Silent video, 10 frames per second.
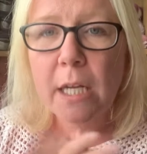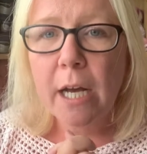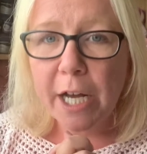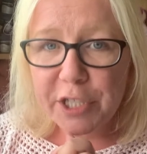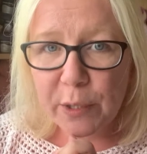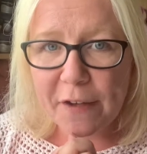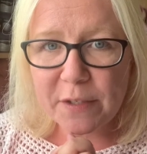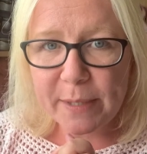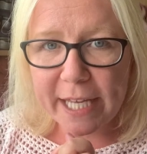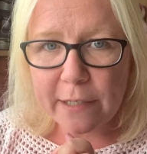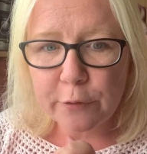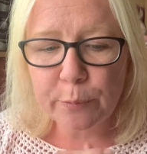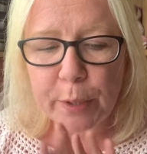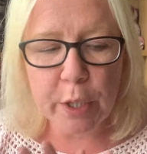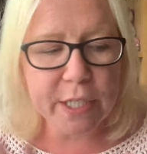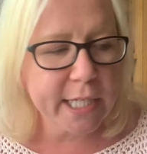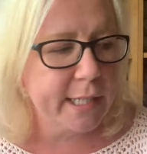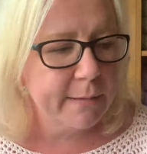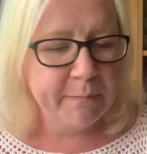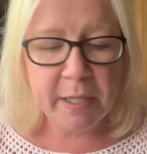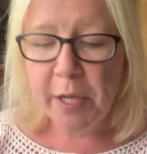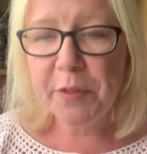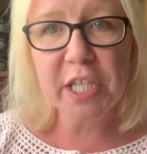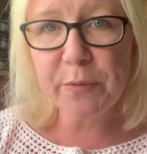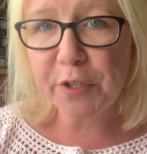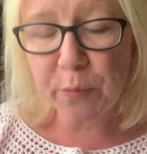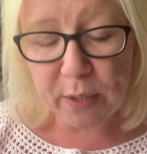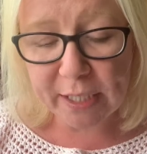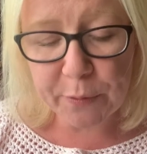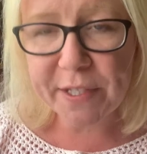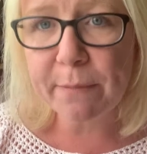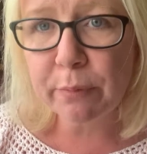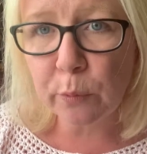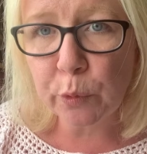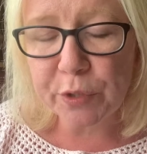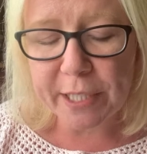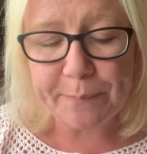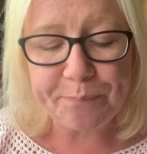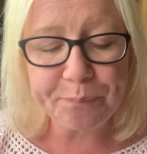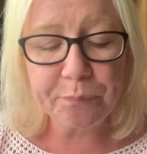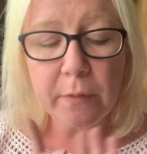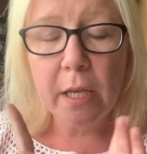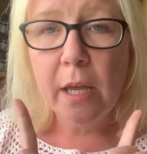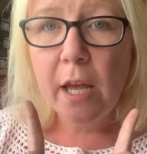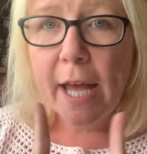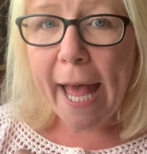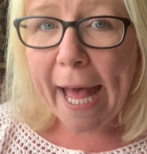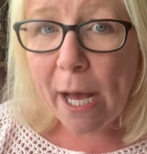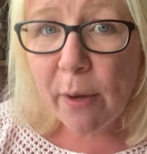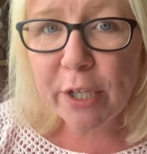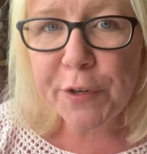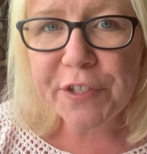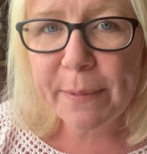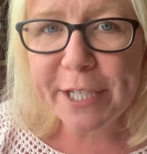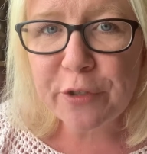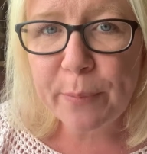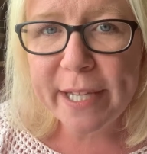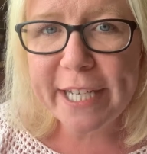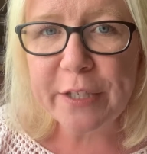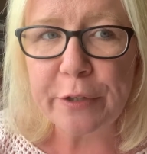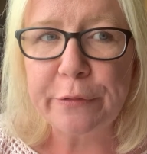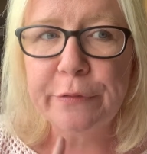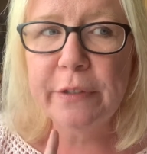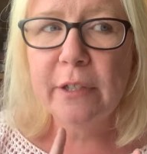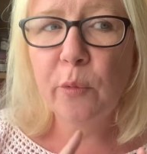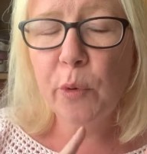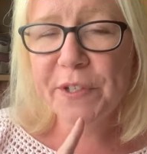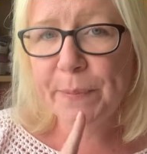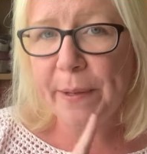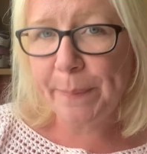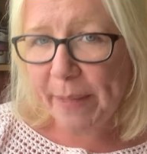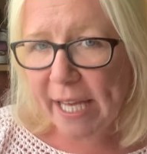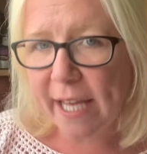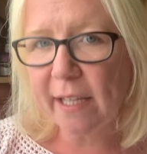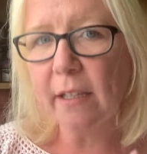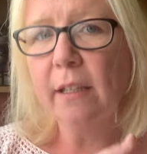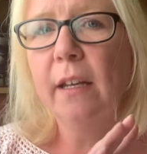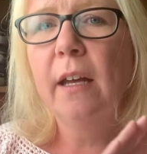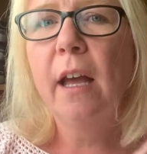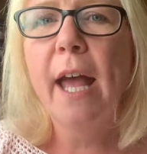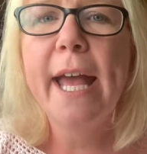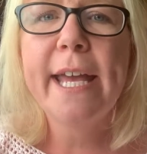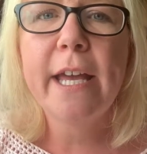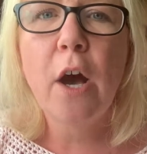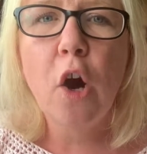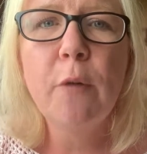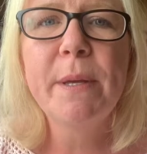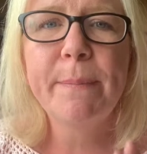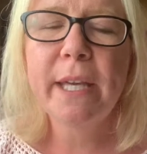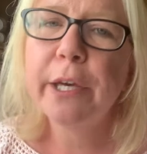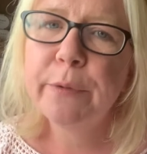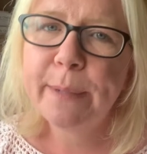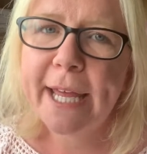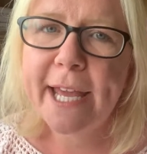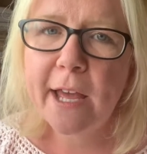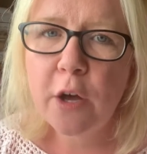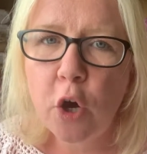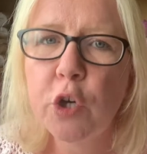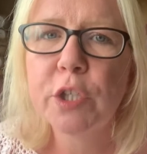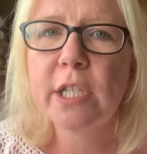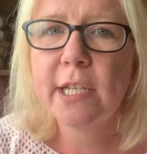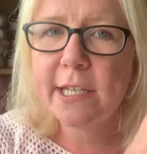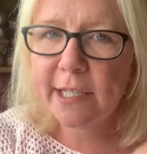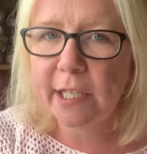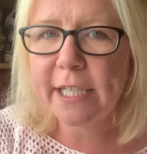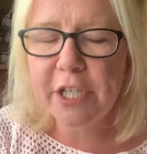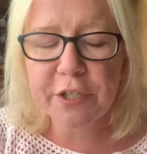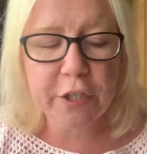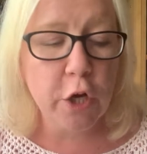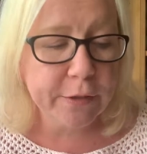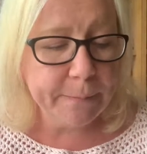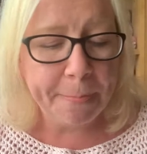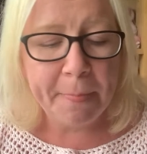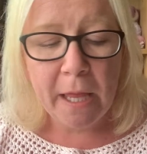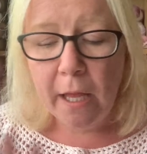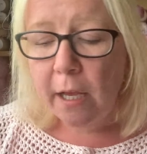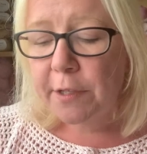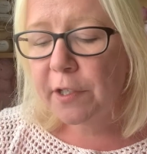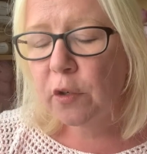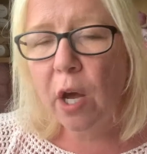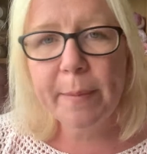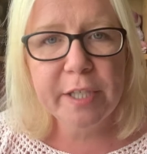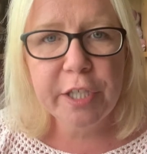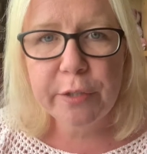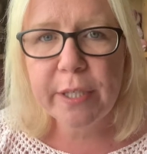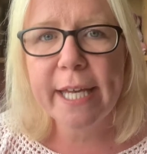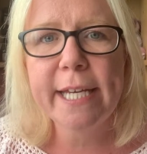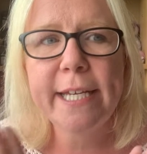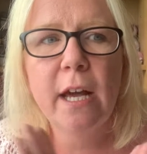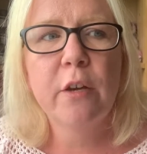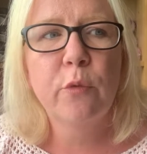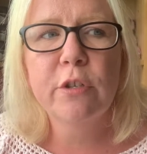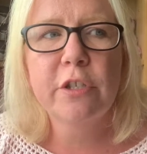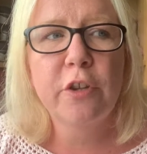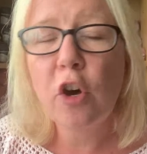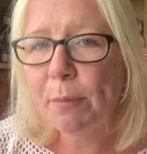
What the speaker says: I do have to be careful, because this was just one little simple order. How I got some extra pennies off was by being a Hobbii Bingo player on Sunday just gone. So I'm in the UK. I watched the Hobbii